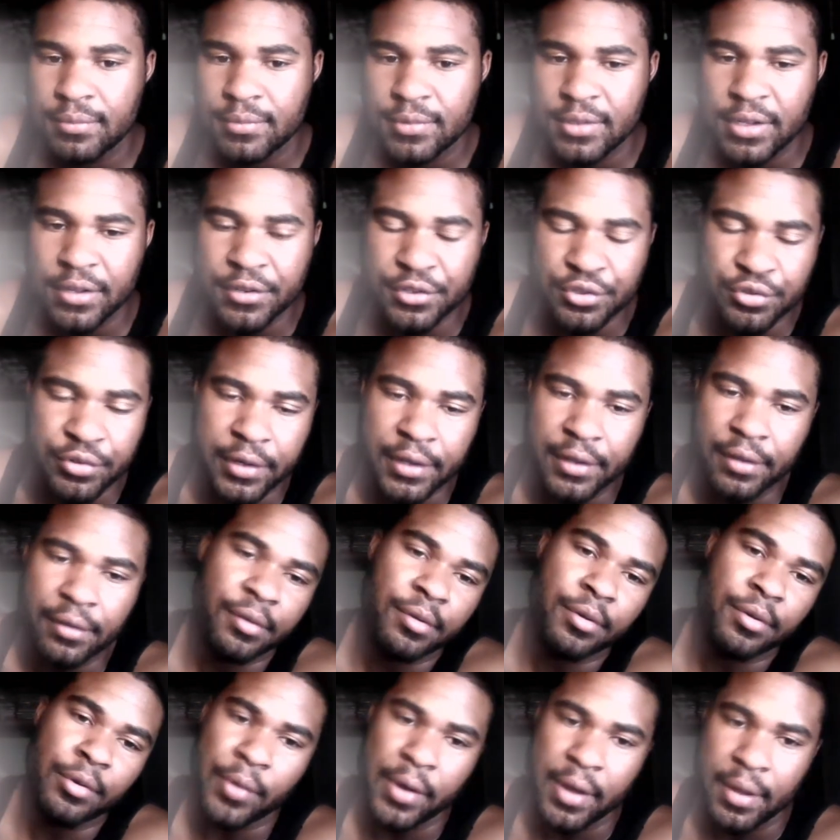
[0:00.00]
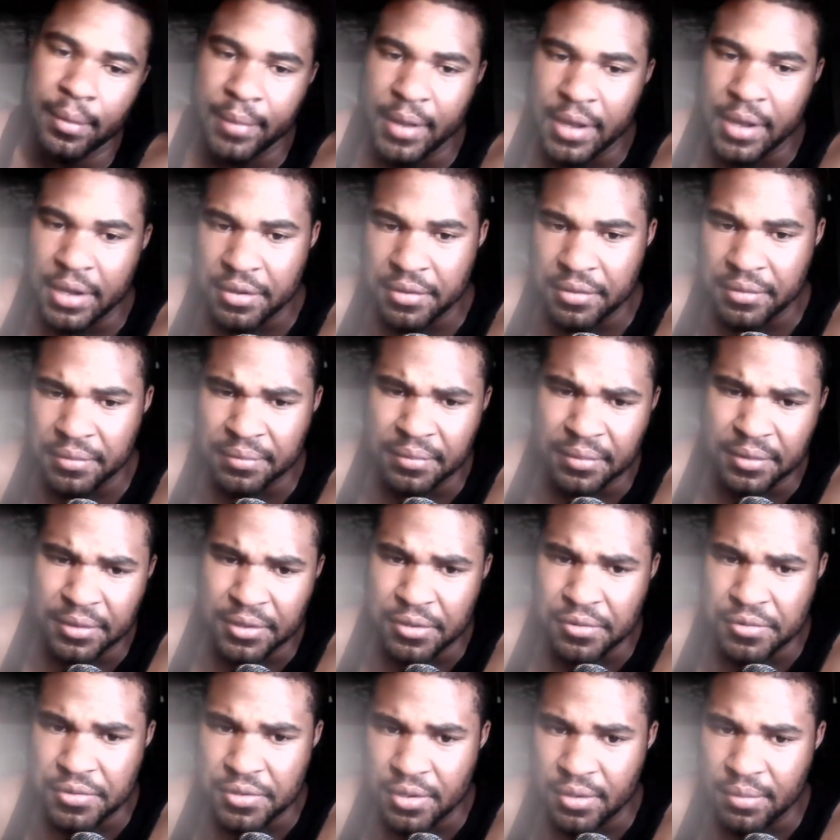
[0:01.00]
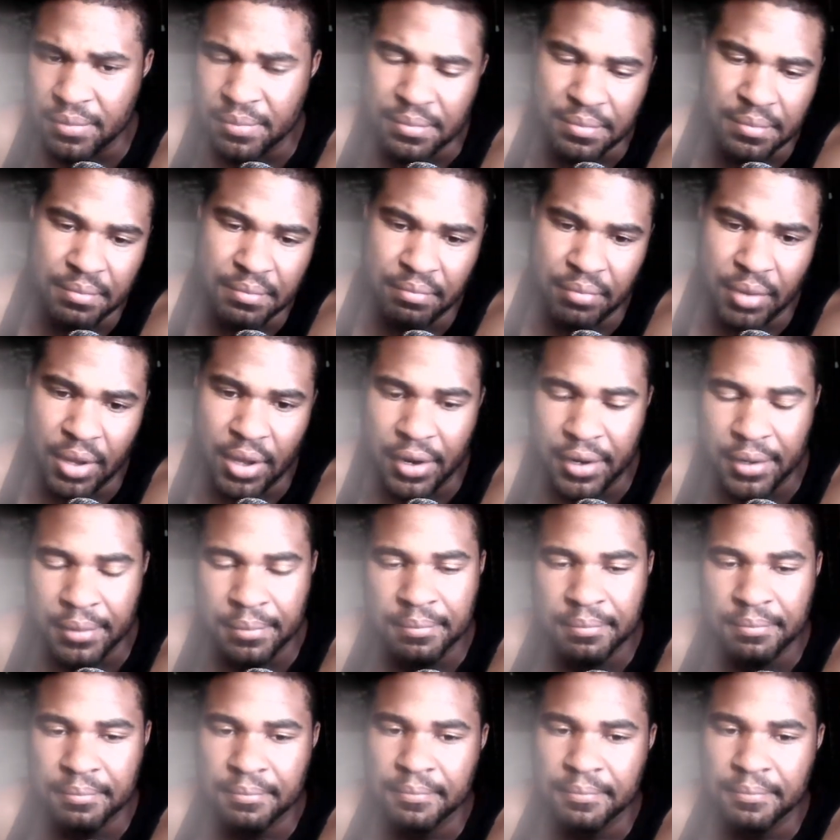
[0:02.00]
Saw the trailer a while back on YouTube, bought it.